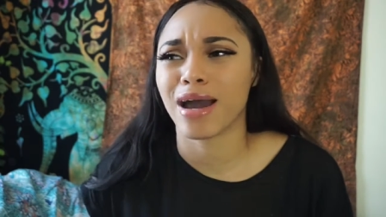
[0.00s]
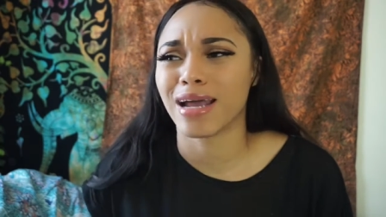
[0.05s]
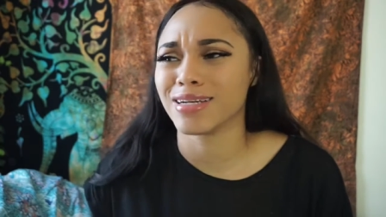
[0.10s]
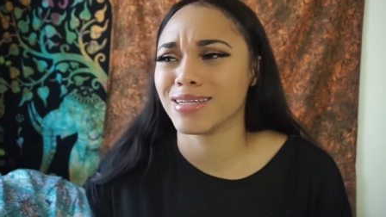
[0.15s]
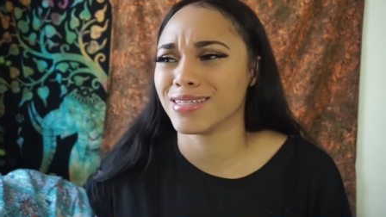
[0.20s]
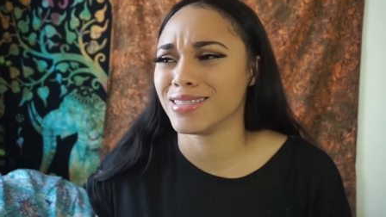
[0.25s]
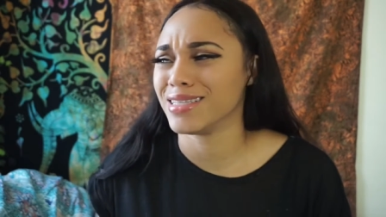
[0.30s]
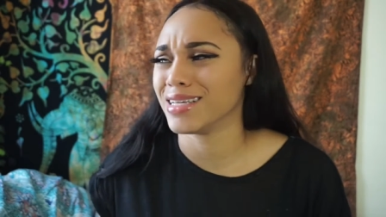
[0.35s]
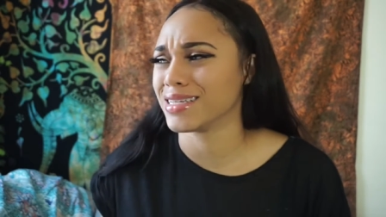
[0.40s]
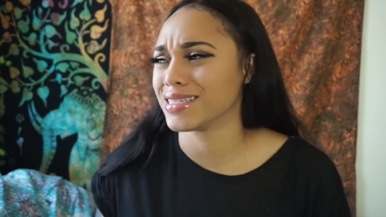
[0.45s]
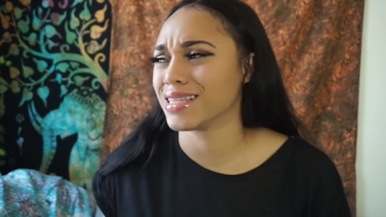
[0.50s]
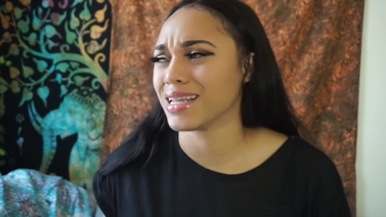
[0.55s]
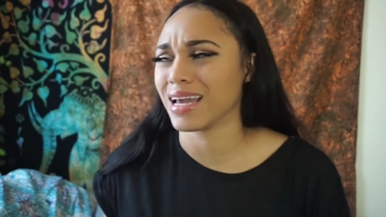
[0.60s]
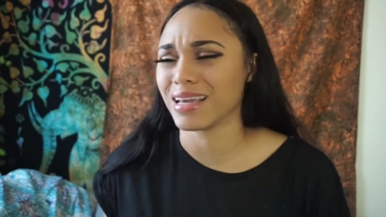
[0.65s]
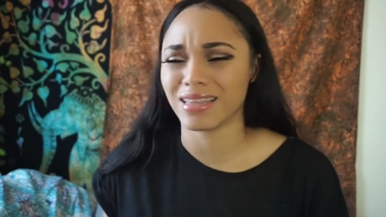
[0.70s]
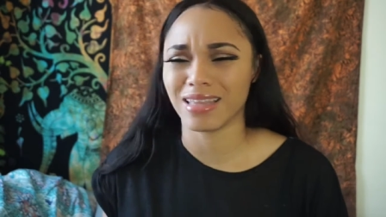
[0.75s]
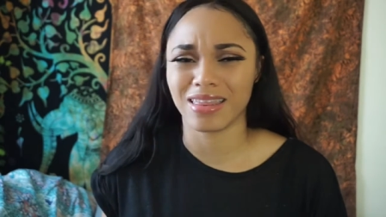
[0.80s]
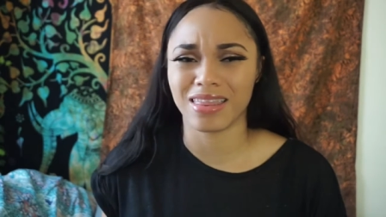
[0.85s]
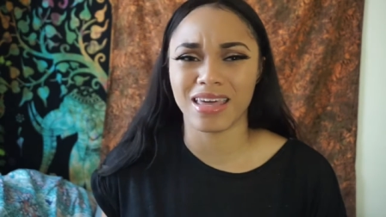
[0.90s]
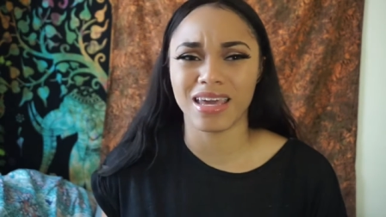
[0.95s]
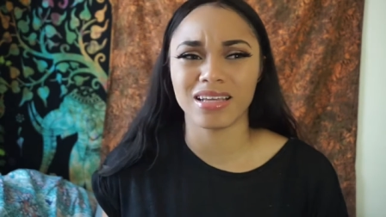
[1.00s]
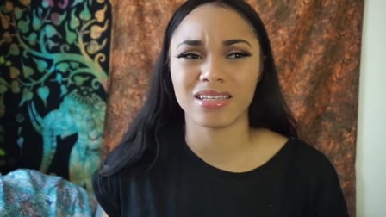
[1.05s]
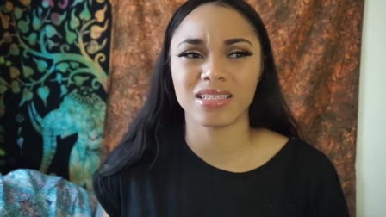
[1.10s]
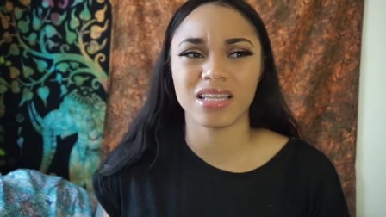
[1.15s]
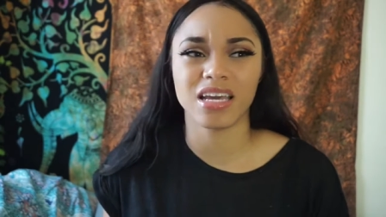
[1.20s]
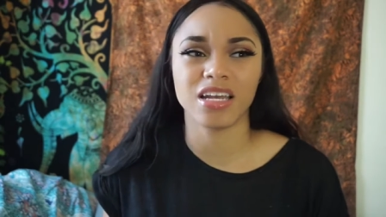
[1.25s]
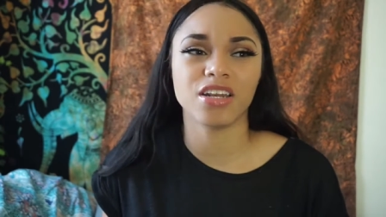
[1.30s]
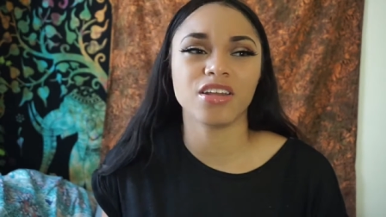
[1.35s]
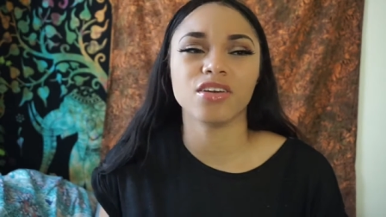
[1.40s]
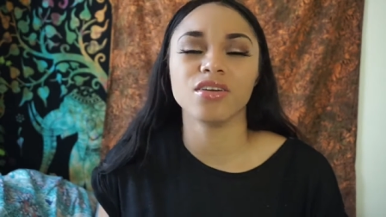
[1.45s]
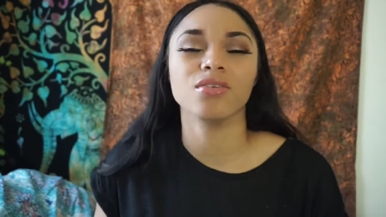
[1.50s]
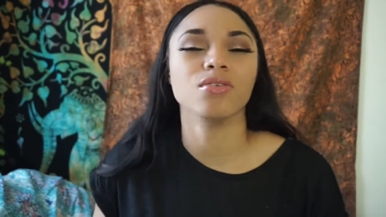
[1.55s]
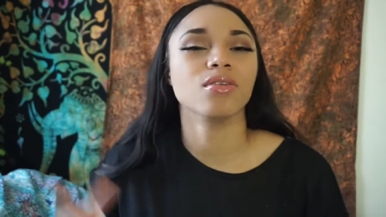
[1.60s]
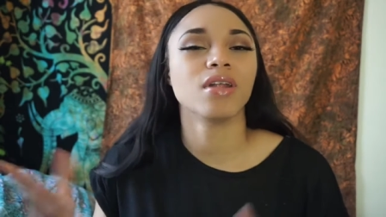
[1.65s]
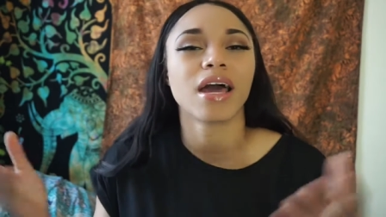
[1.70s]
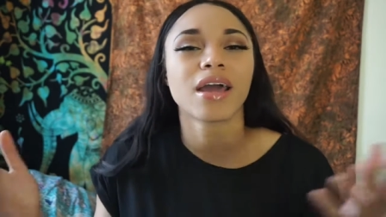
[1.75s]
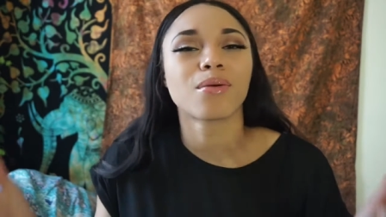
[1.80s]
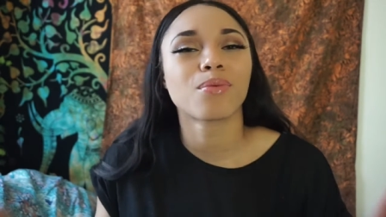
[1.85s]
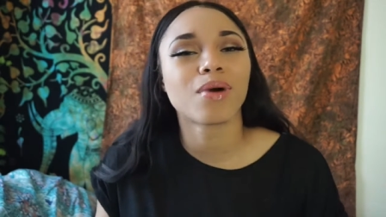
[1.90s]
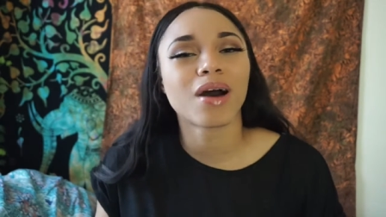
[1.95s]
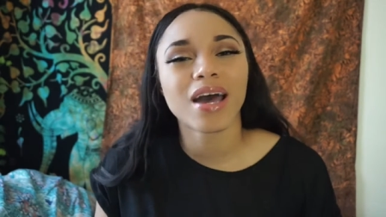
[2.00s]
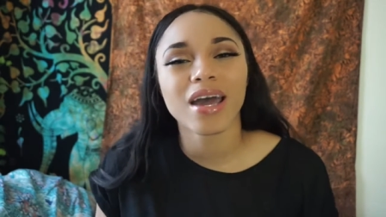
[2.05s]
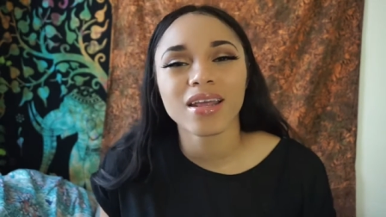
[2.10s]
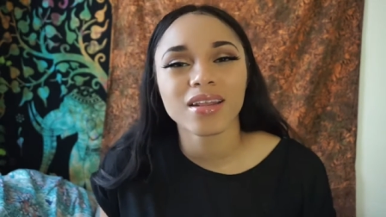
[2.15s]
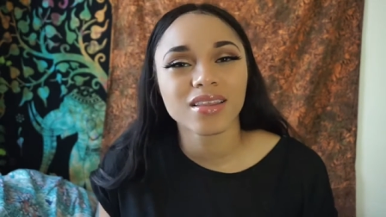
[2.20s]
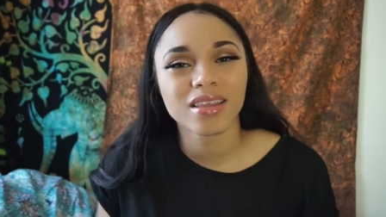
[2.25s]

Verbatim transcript: I just dislike the things they do." Like, what?